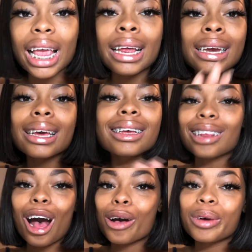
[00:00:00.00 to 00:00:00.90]
niggas
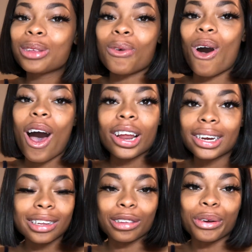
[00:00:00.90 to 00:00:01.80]
always want all of
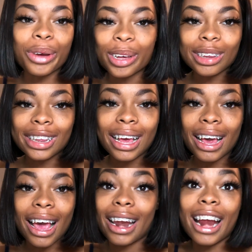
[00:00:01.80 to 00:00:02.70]
this
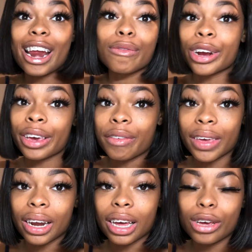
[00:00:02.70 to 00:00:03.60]
loyalty and they never give any.